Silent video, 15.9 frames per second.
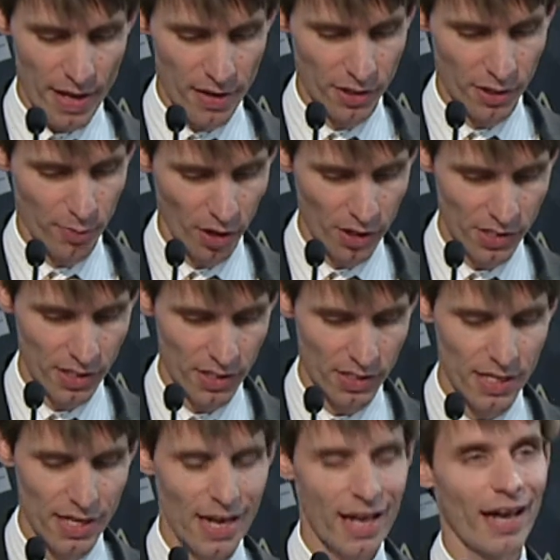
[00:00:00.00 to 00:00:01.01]
of the
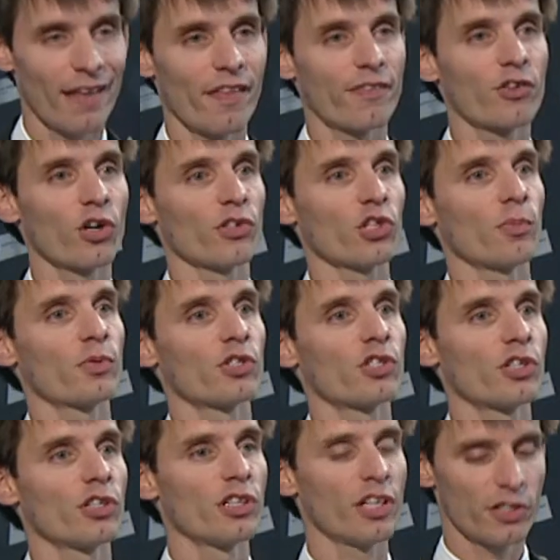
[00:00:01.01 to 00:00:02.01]
process, and they've got the
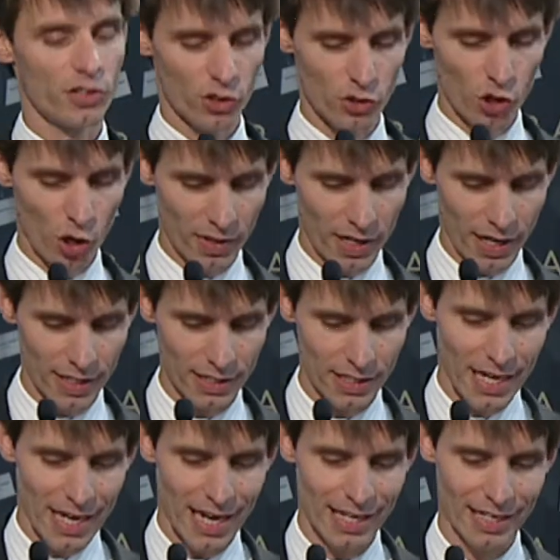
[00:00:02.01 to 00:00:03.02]
opportunity to nominate
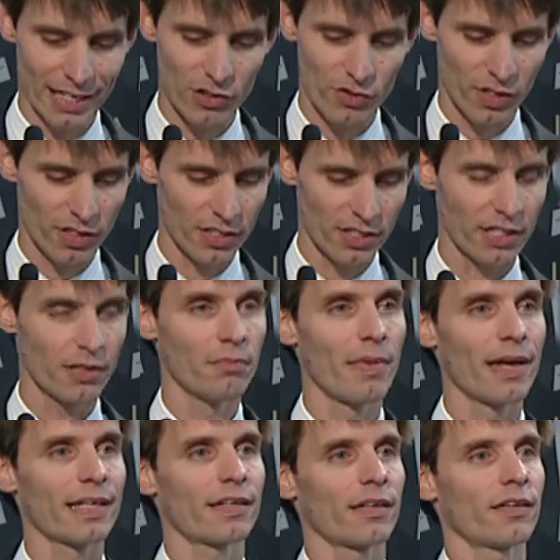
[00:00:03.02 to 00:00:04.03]
an entry that didn't
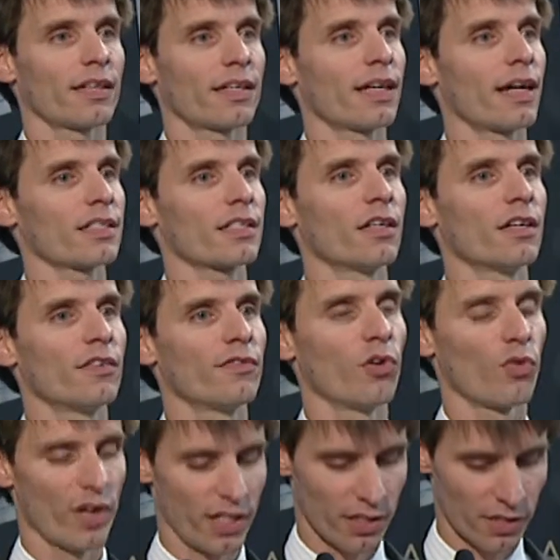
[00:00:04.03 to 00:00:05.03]
make the cut
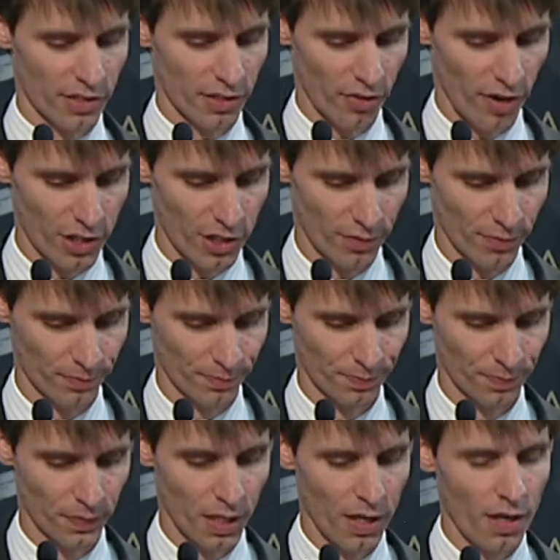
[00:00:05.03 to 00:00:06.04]
for reconsideration.
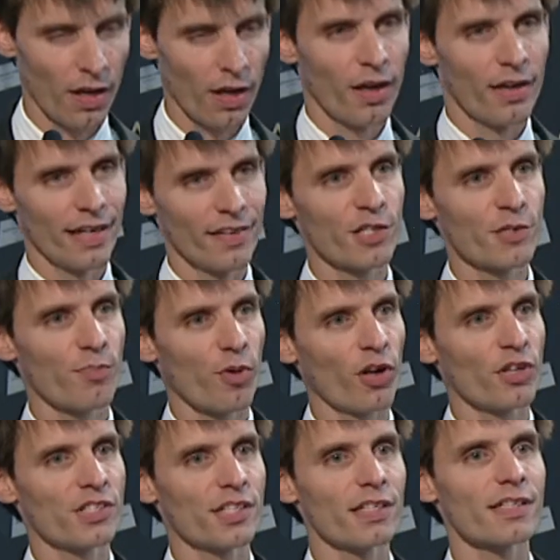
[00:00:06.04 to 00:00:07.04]
Now, this
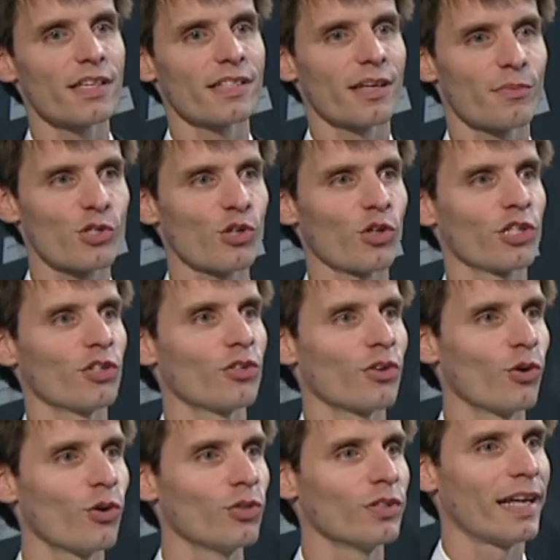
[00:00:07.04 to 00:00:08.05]
process, as I'm sure you're
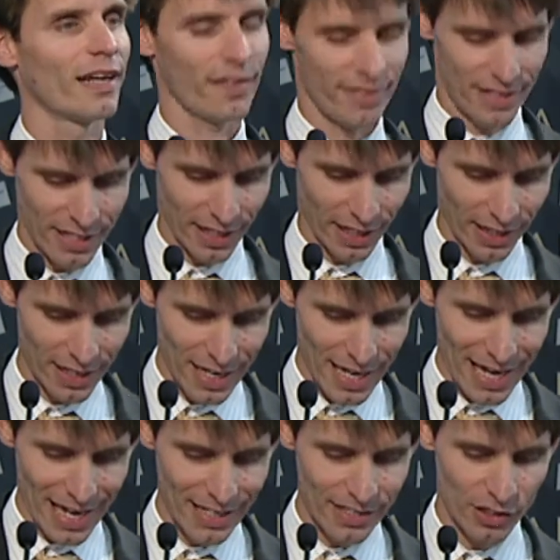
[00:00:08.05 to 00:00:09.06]
all now thinking,
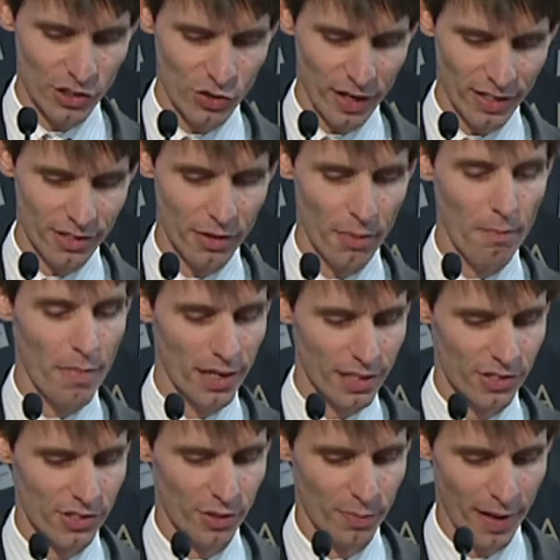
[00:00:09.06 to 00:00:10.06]
has attracted
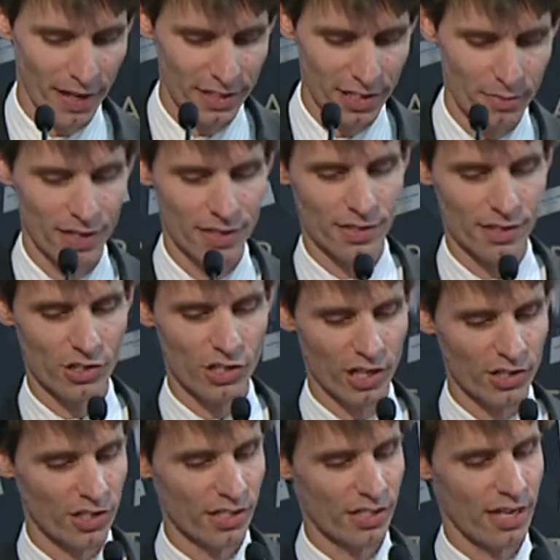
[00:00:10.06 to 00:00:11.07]
much debate amongst the
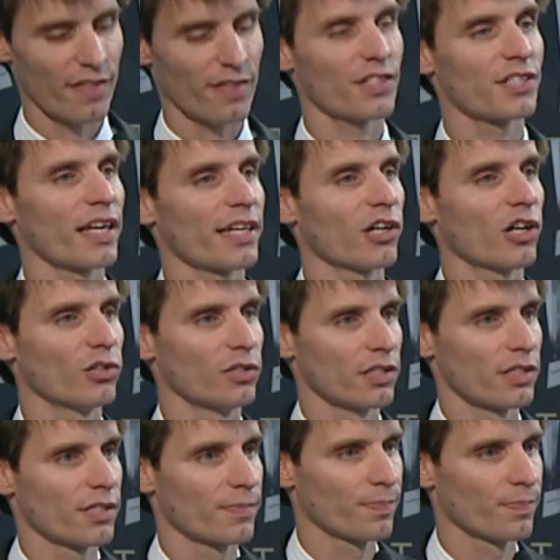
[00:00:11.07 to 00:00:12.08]
judges and other stakeholders